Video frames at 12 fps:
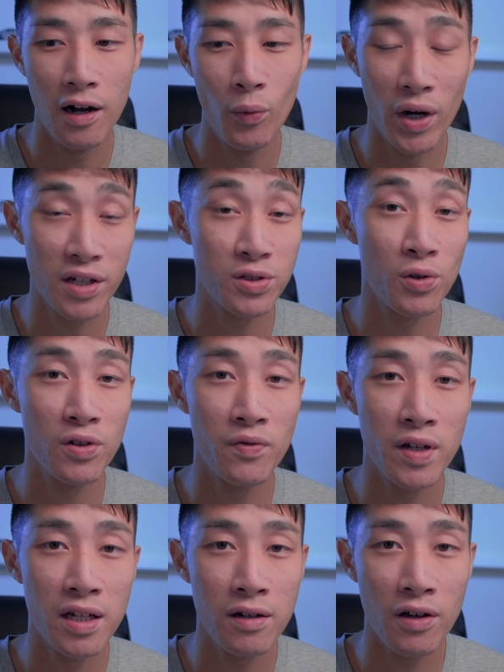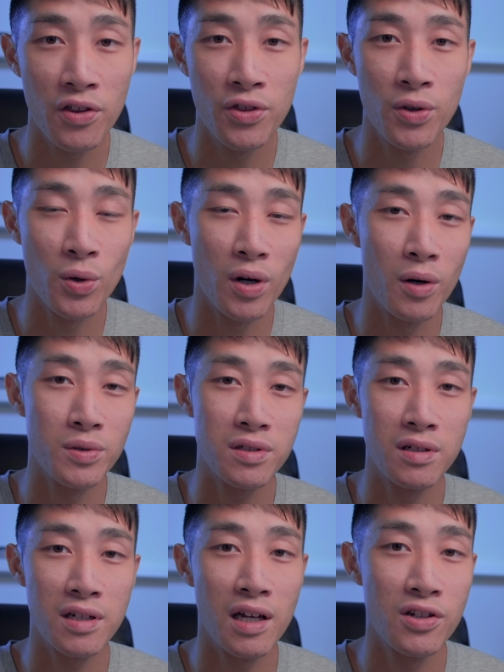when I saw the video, I thought I was
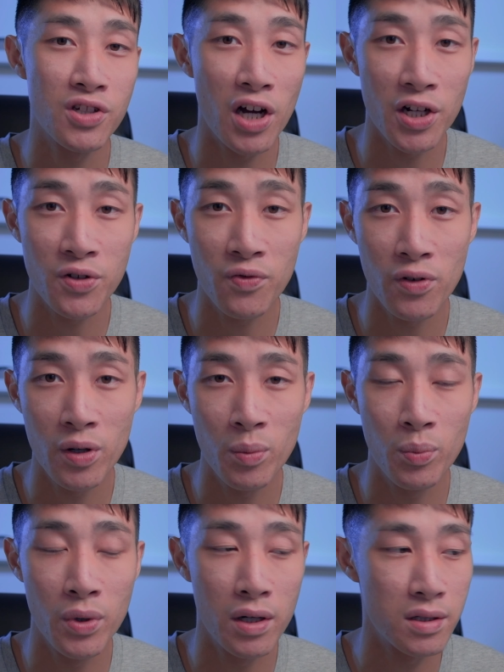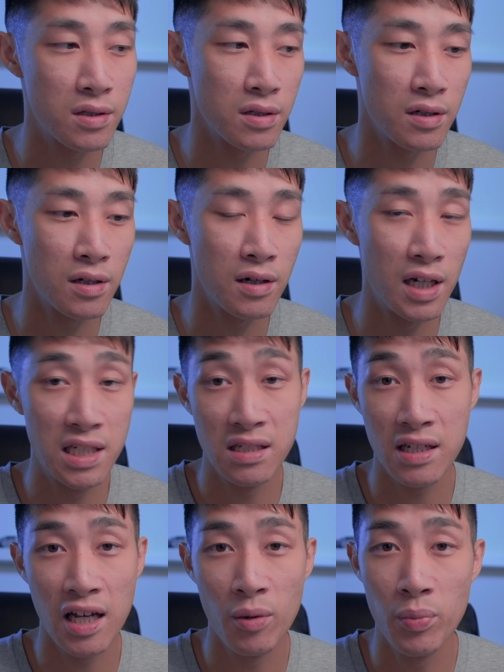going to get charged for it, but I
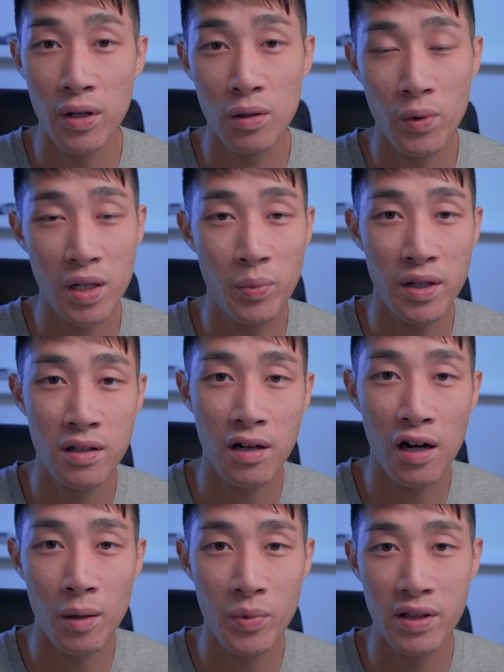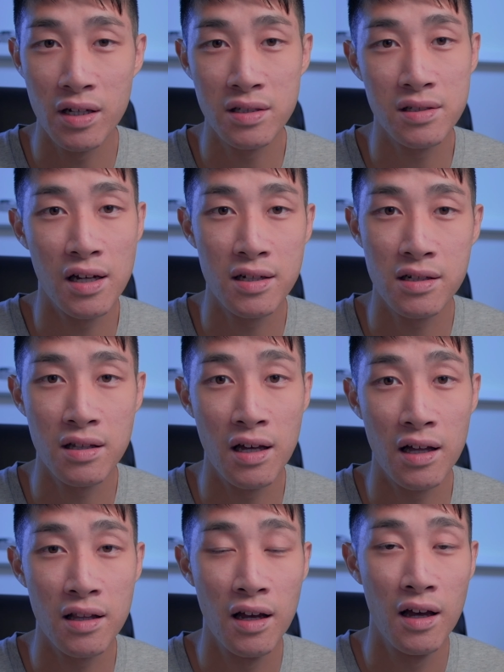didn't get a bill when I picked the car up, and they said
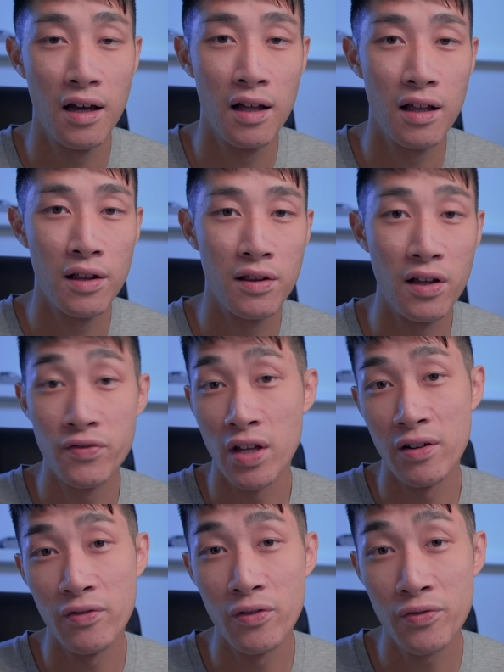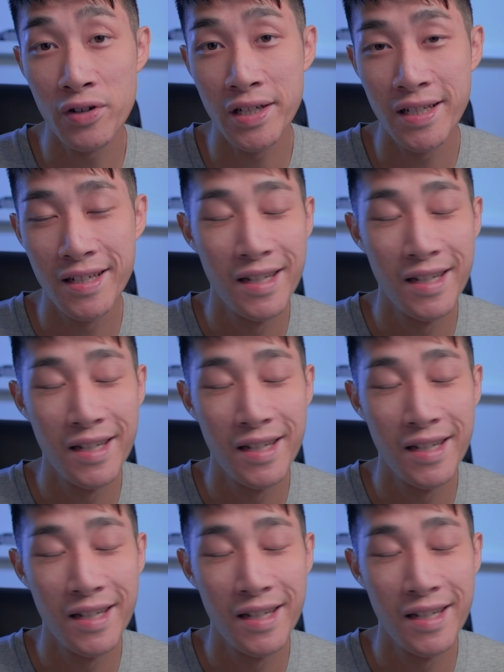that they've done it for free.